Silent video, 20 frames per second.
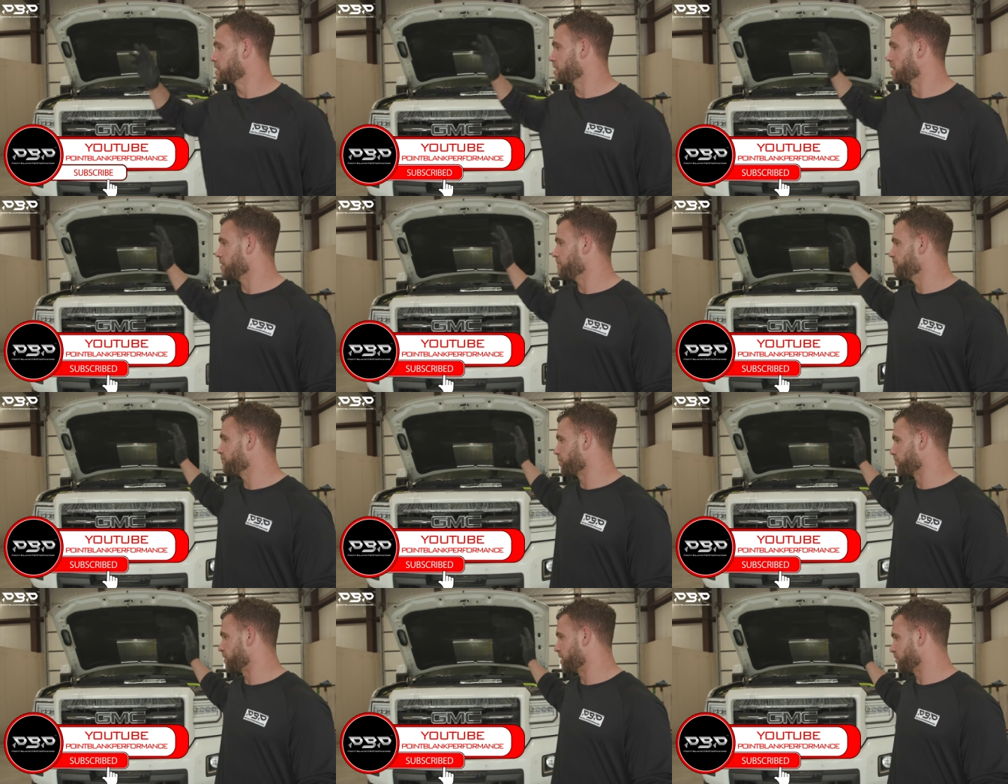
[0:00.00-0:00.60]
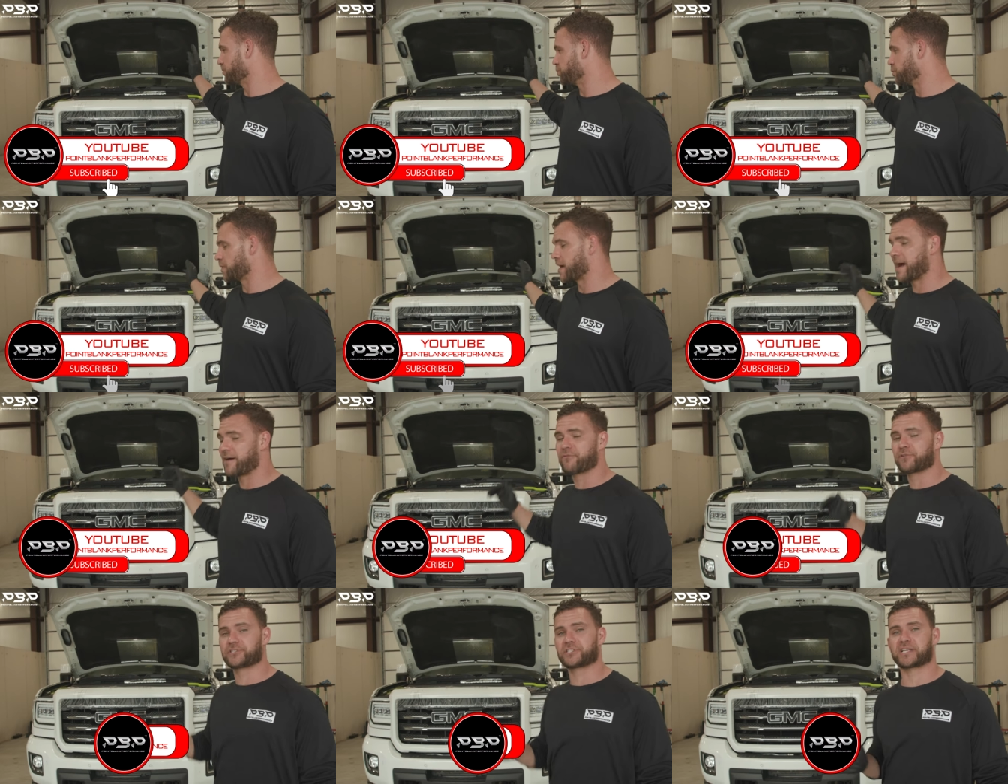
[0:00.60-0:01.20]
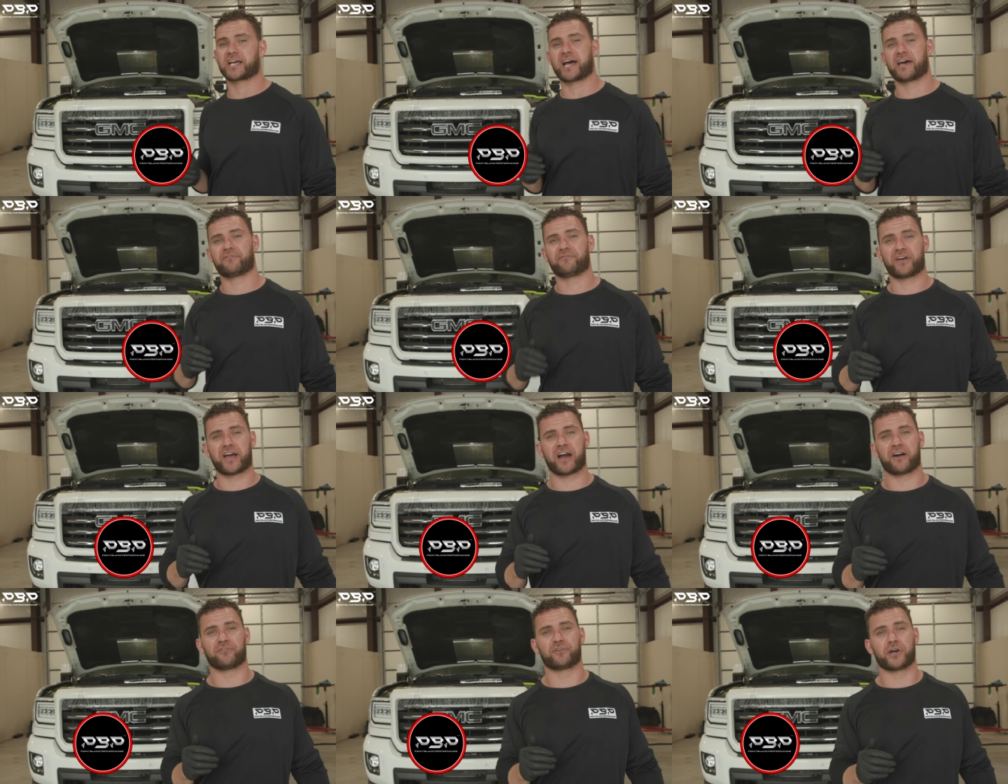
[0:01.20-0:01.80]
come from the driver's side
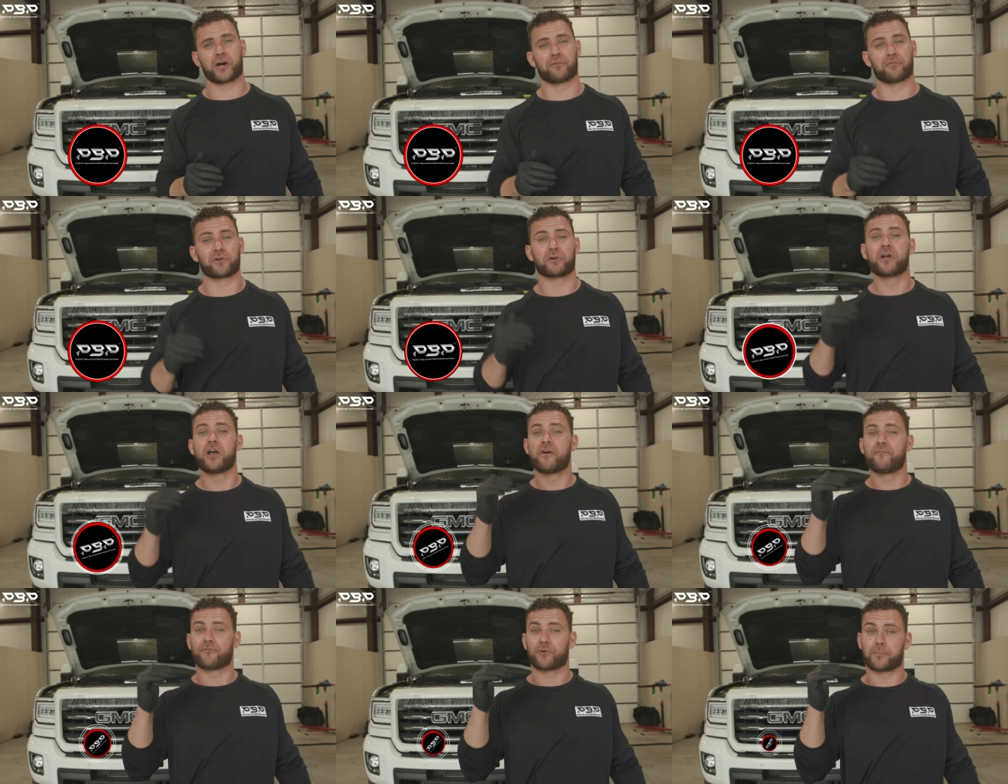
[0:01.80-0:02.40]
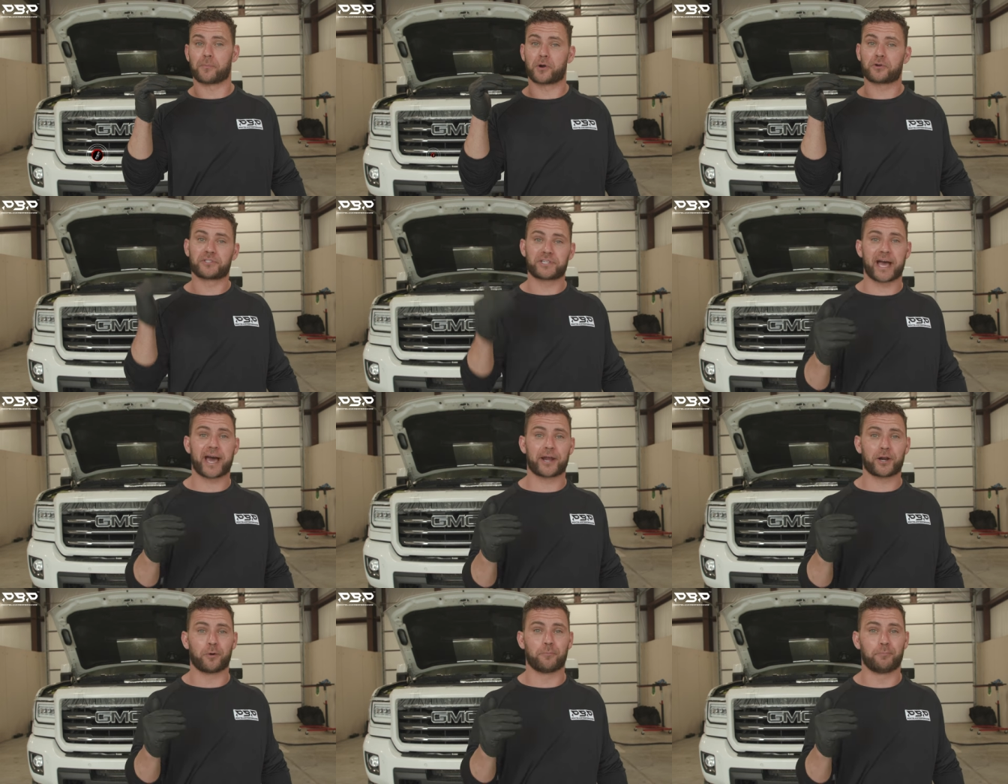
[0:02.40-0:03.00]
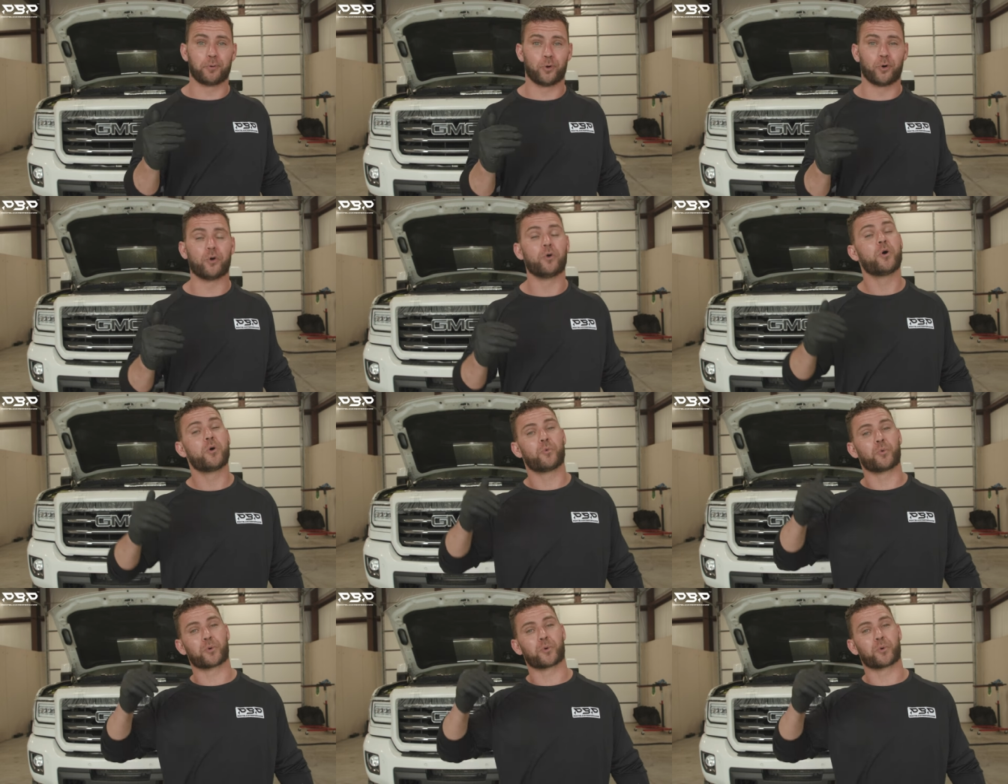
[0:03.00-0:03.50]
valve cover from our dyno pool,